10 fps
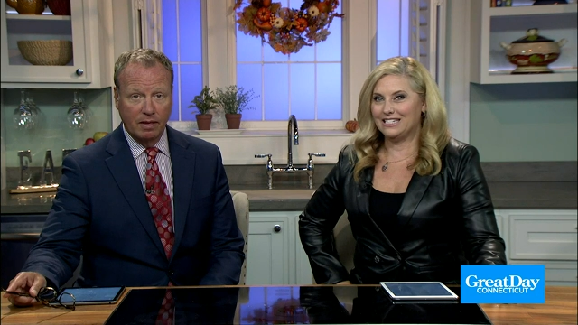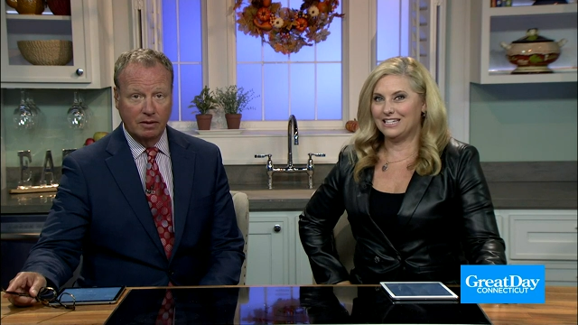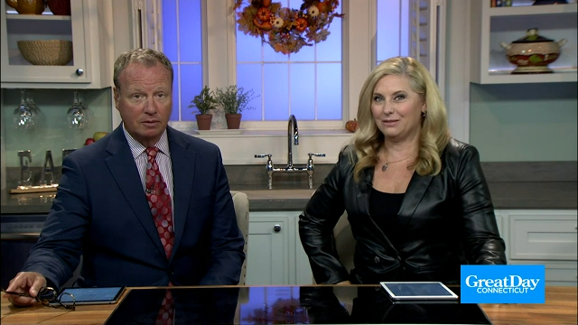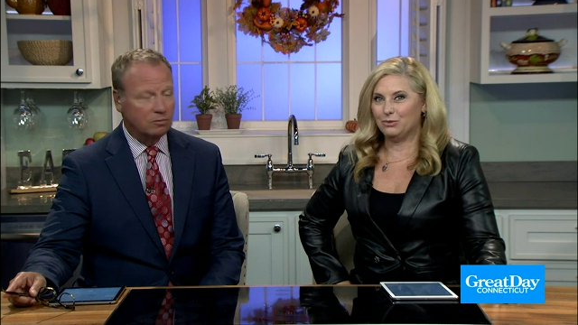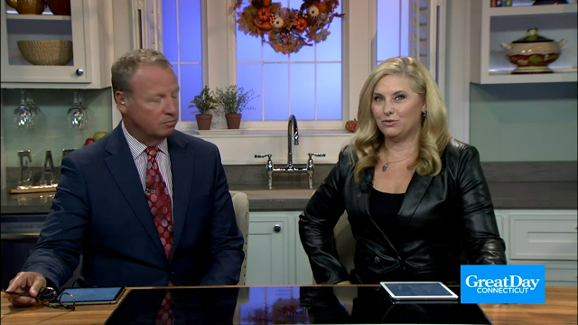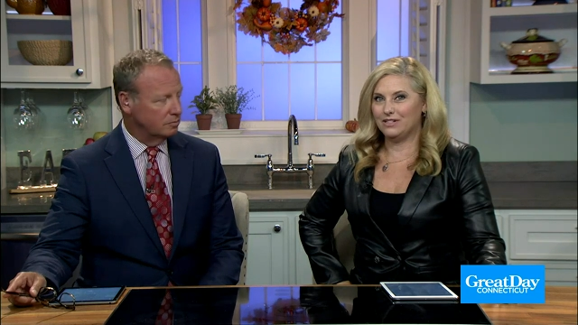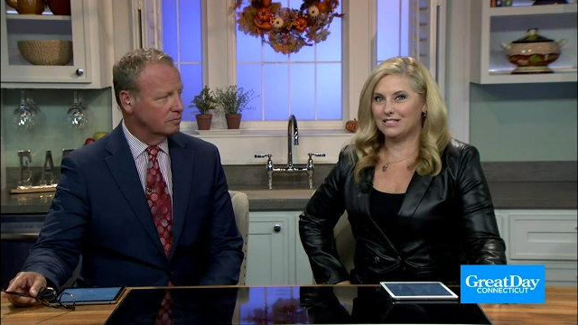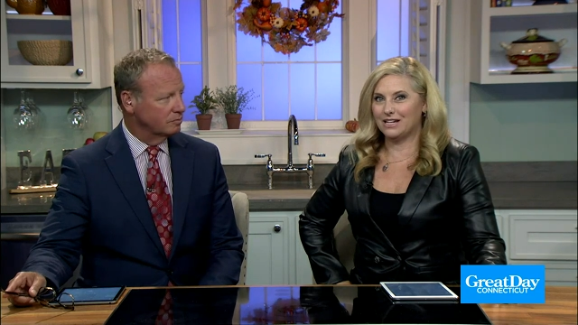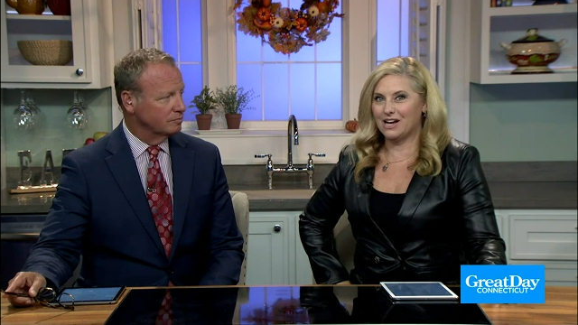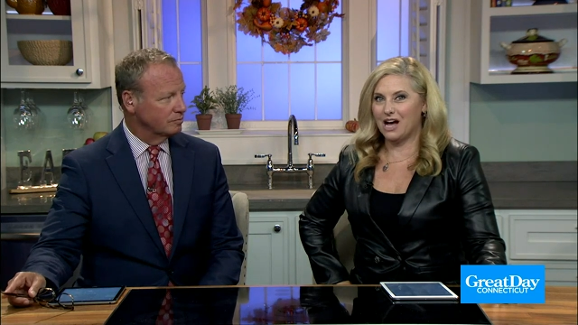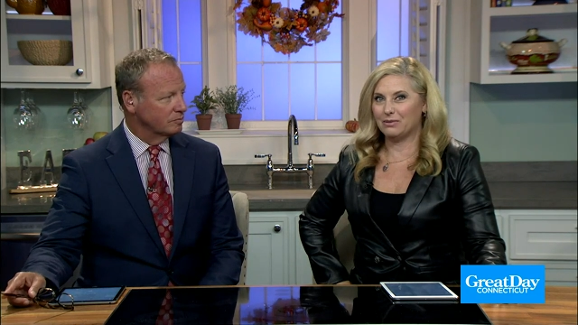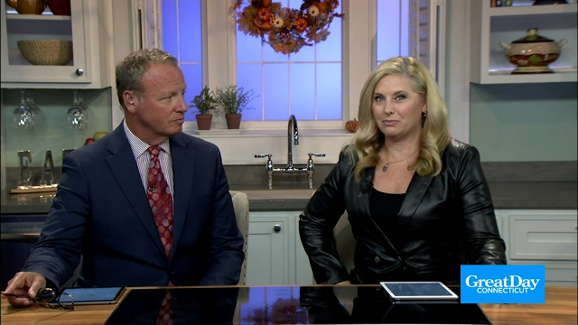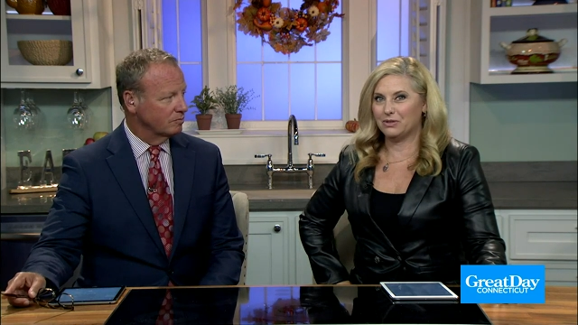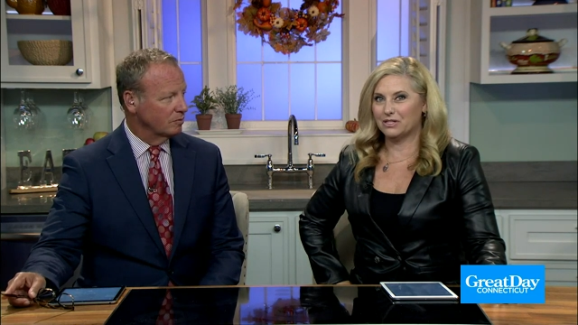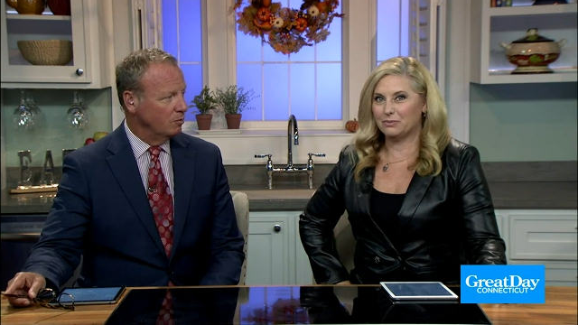Speaker 1: in movies and comic
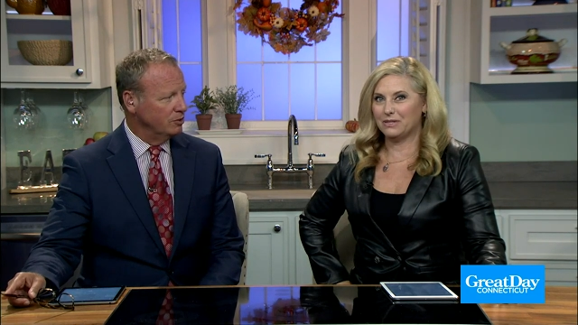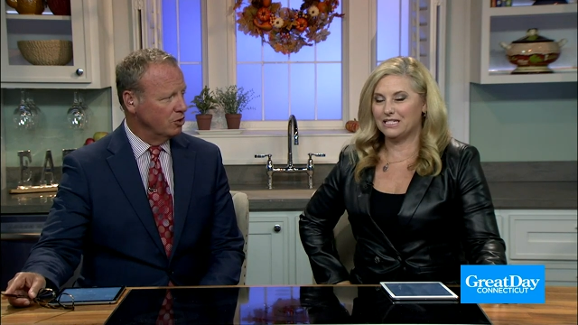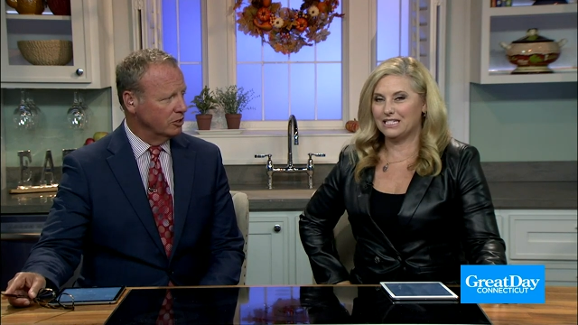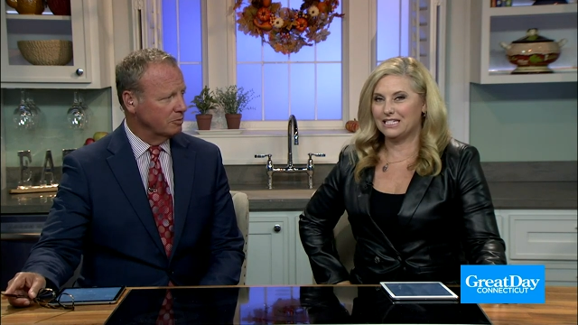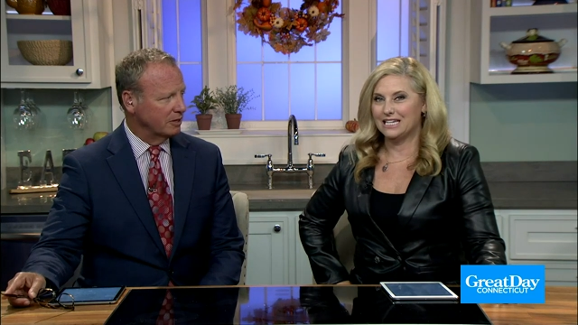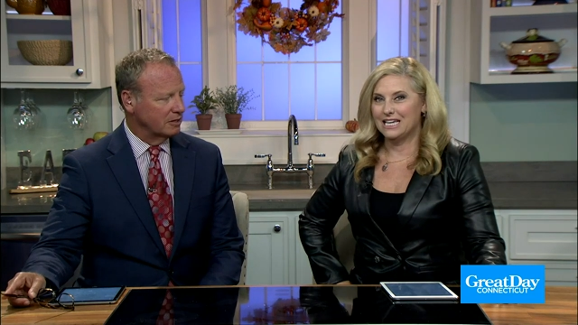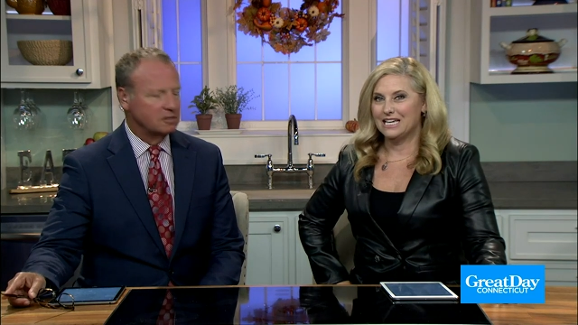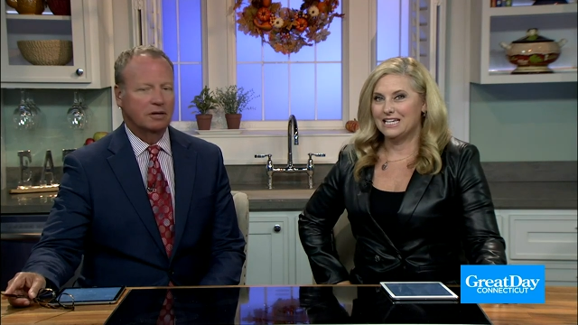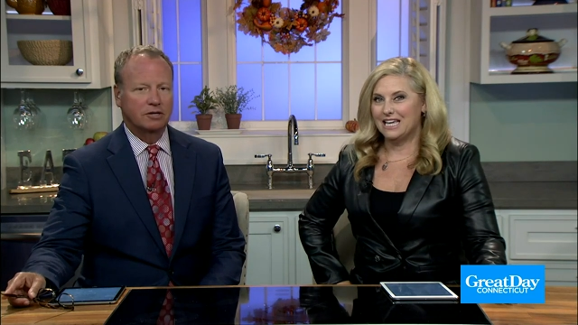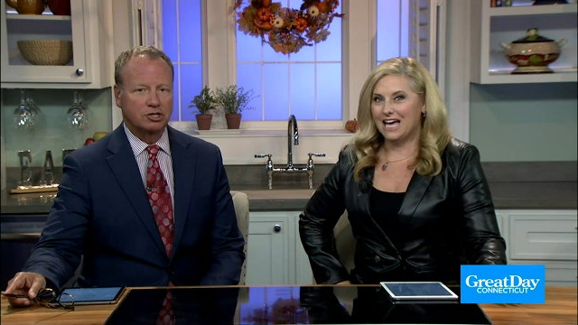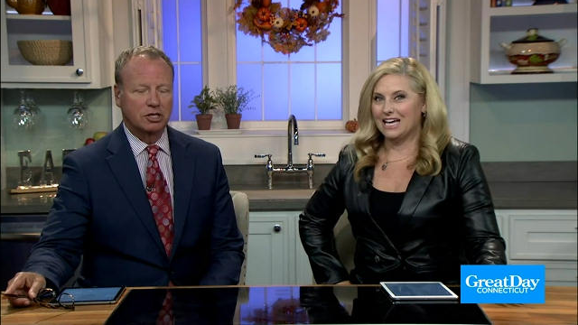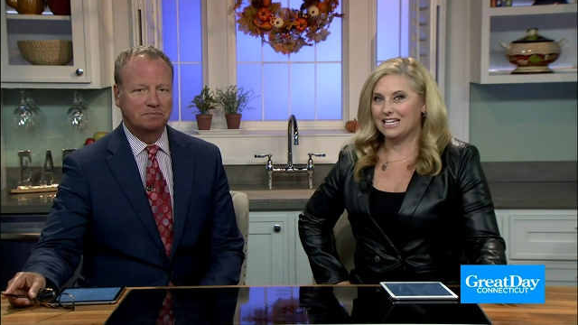books. We talked about this on the yeah, show.